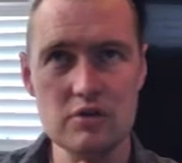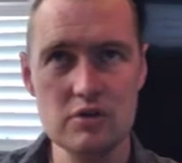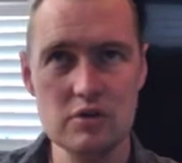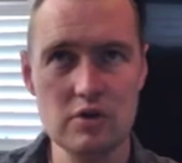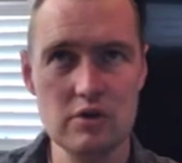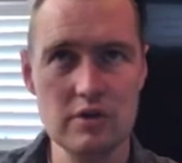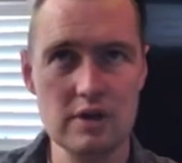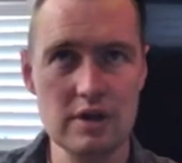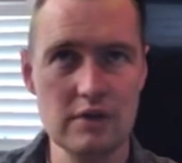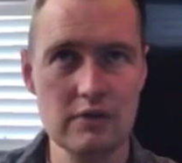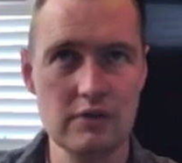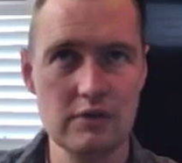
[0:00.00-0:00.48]
is it
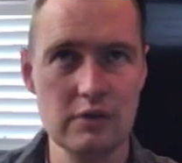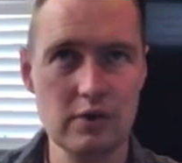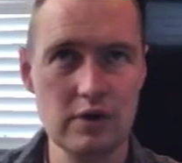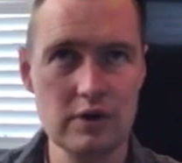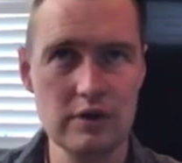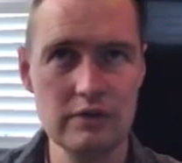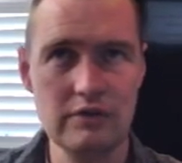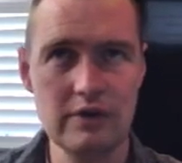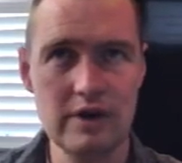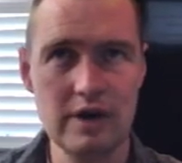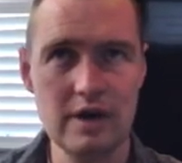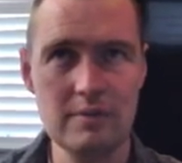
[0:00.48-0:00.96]
true that
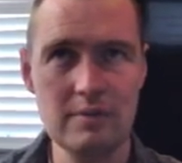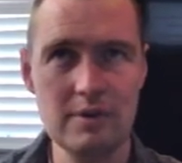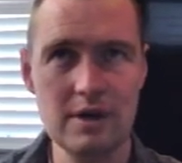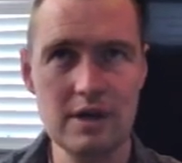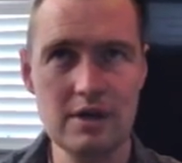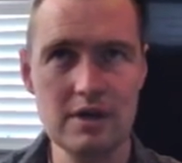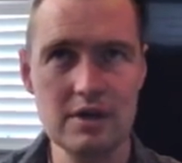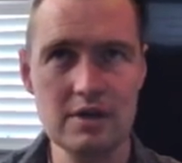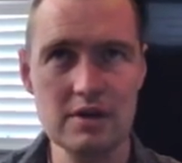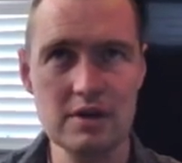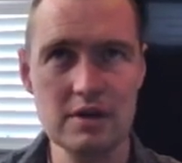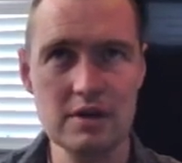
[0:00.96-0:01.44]
45
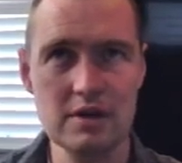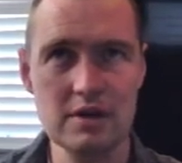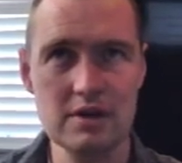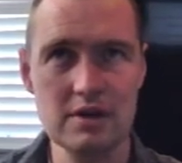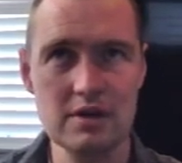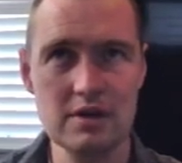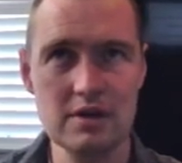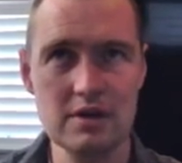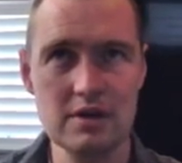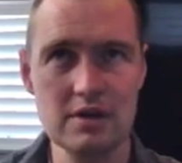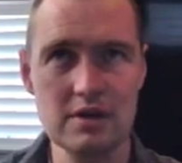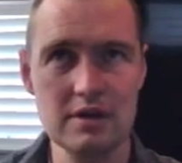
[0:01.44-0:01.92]
minus
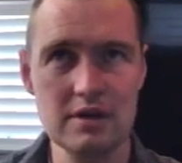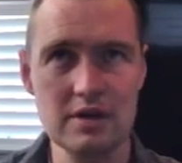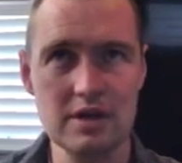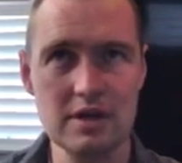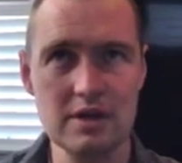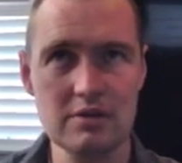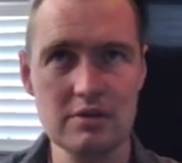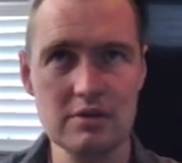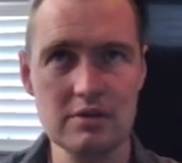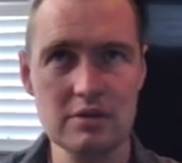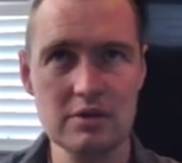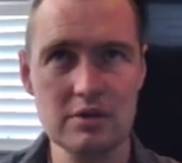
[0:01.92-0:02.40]
36 is
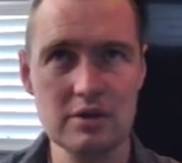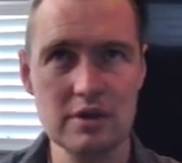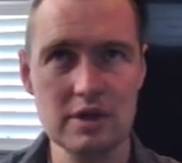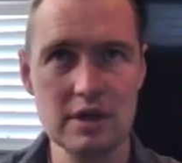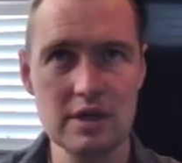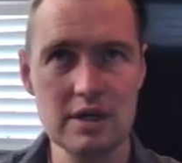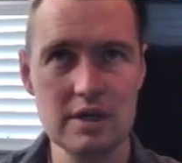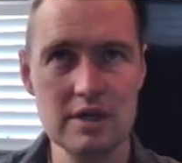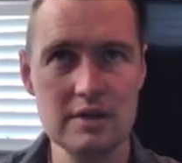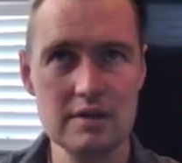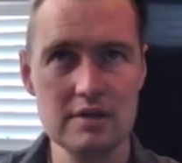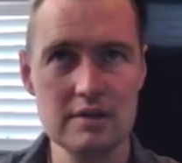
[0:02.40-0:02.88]
equal to
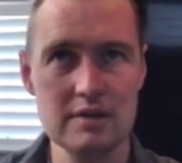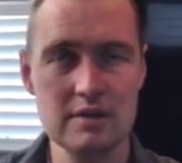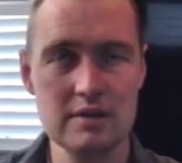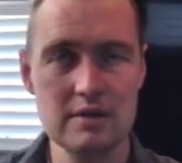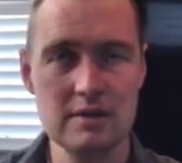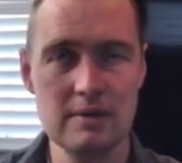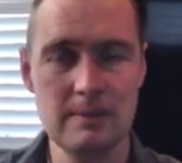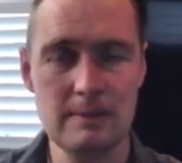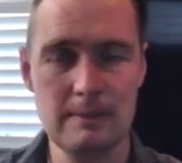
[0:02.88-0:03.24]
9?